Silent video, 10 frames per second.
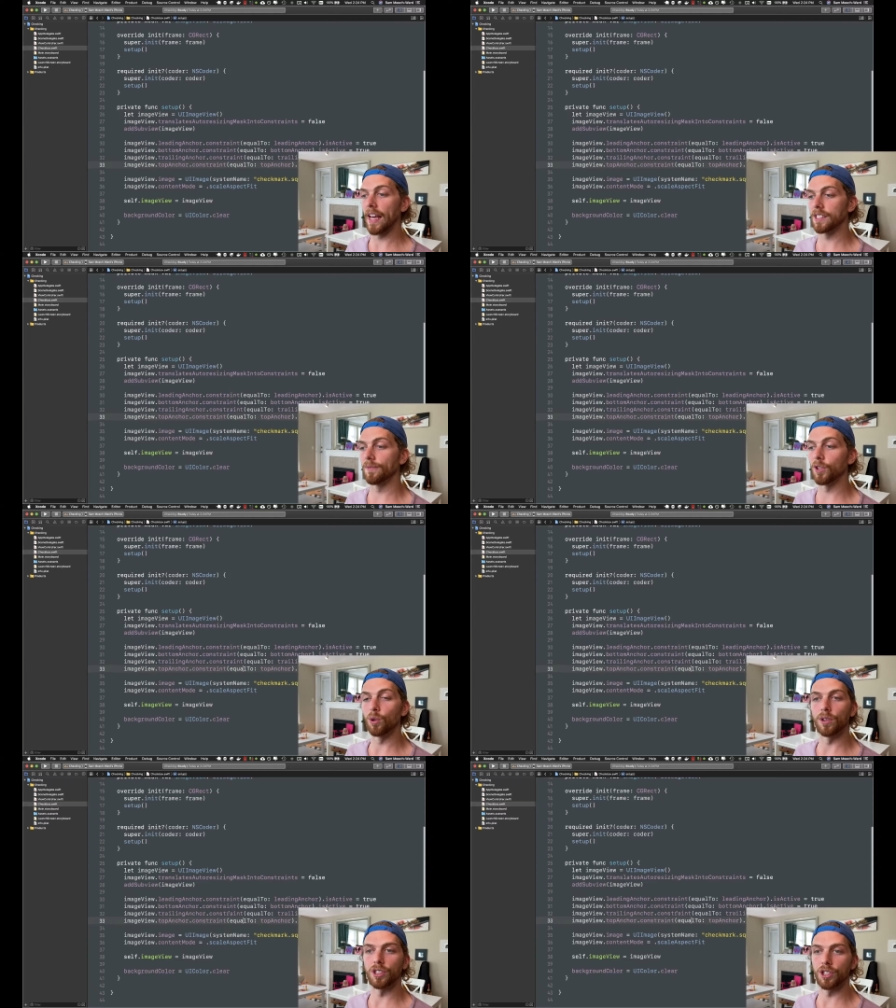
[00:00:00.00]
as a
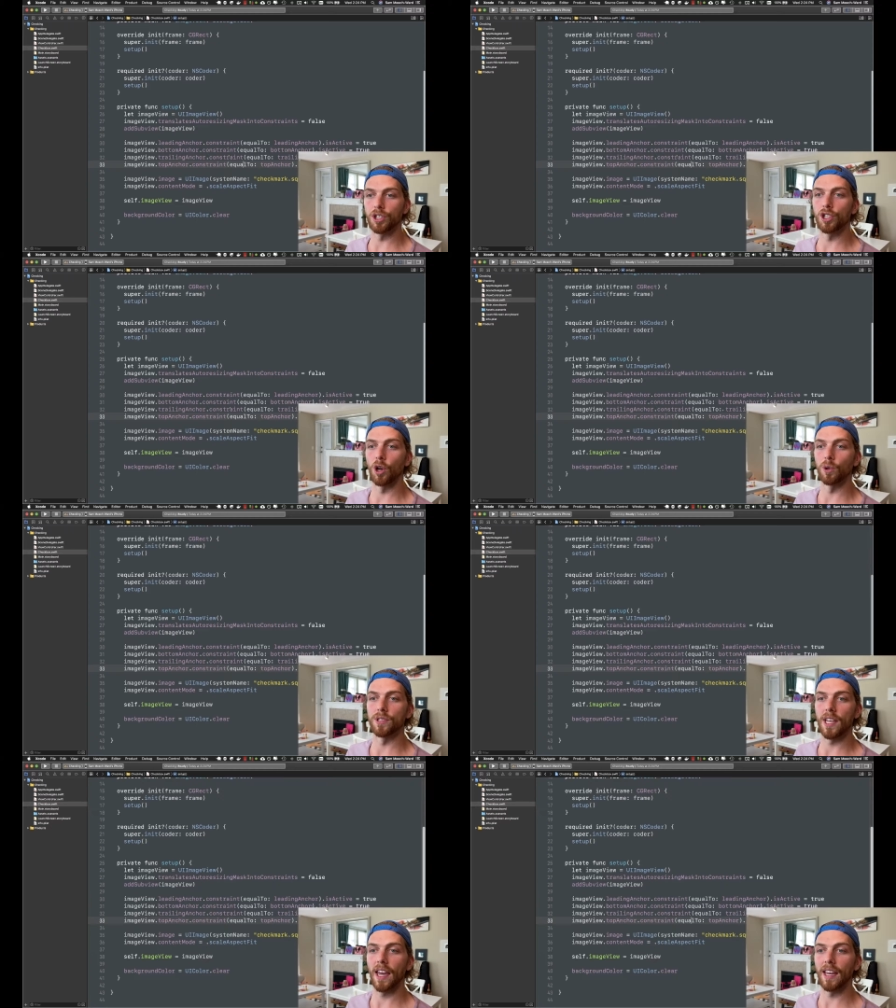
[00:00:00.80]
view that just
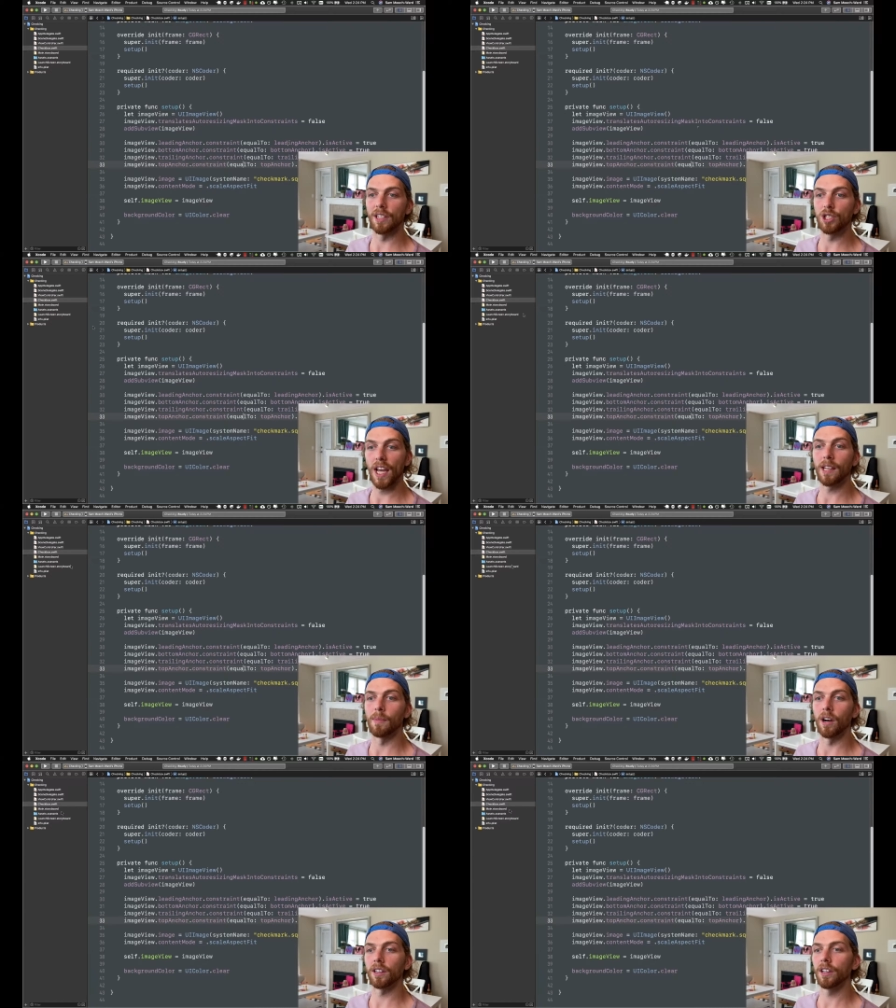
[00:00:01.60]
shows a check
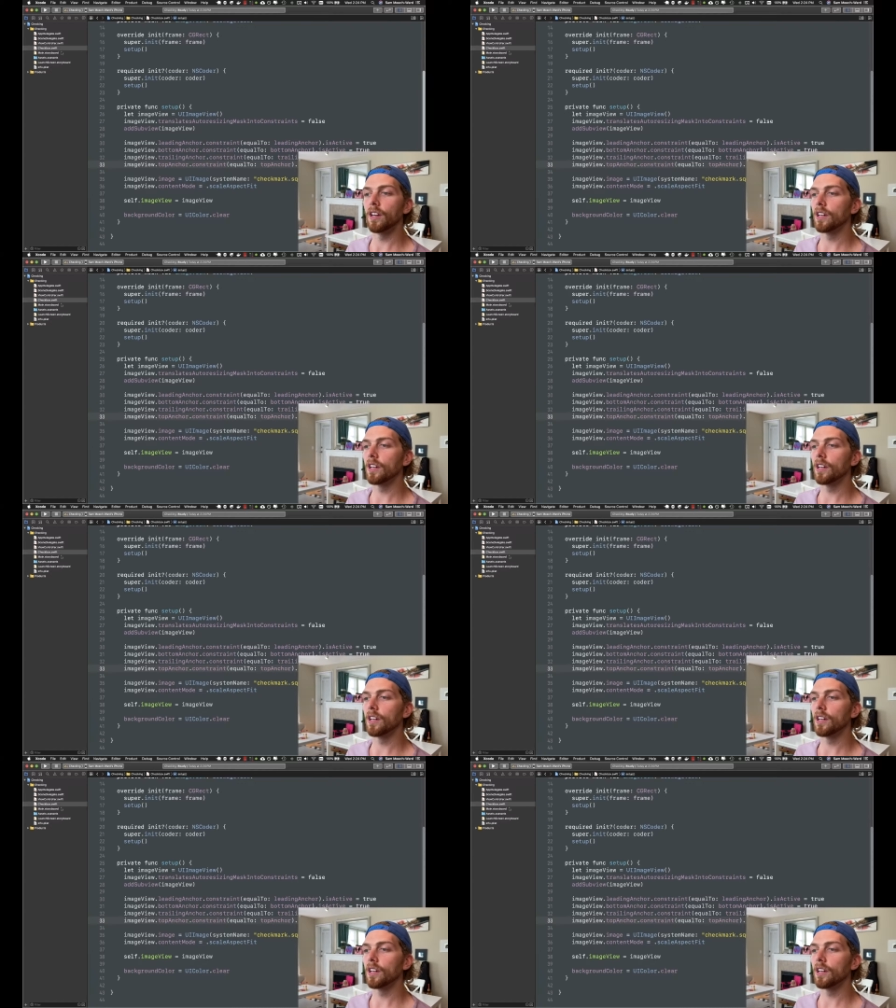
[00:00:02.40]
mark.